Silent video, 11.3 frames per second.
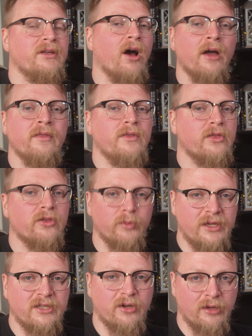Beyond the
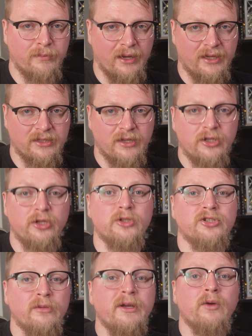3 starting Bennies, you
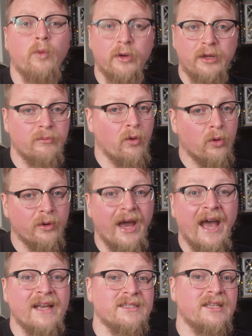should be awarding more
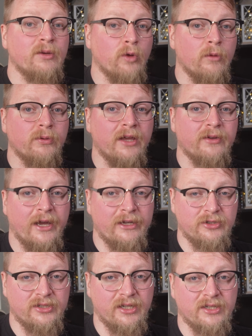as they roleplay their
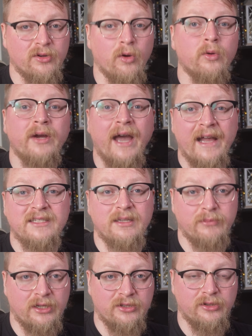hindrances or add
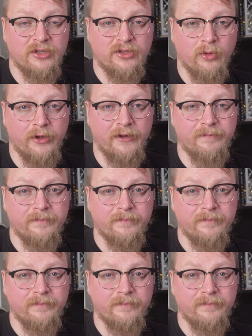something to the story.